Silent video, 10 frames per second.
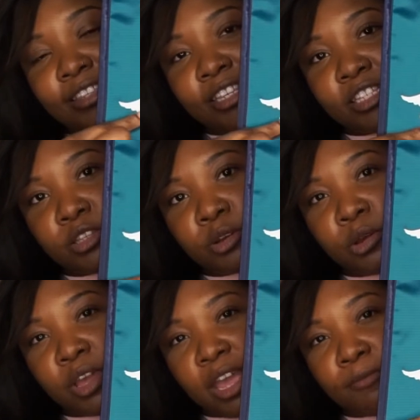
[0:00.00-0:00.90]
This
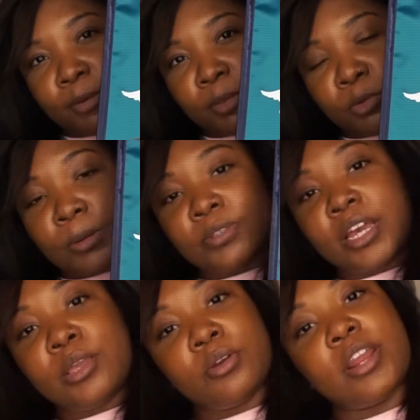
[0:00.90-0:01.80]
logo came from their
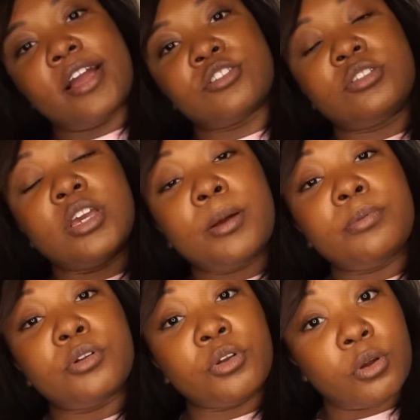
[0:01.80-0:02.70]
website. You can actually
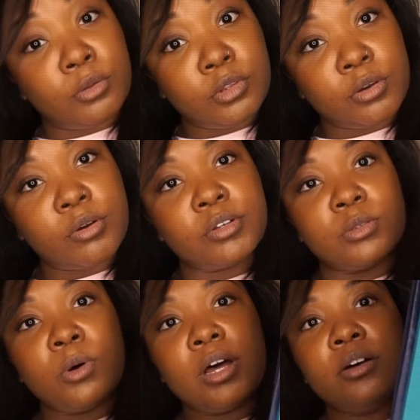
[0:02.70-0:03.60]
upload your own logo as
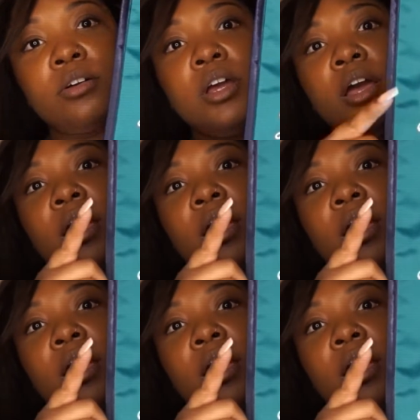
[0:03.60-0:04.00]
well.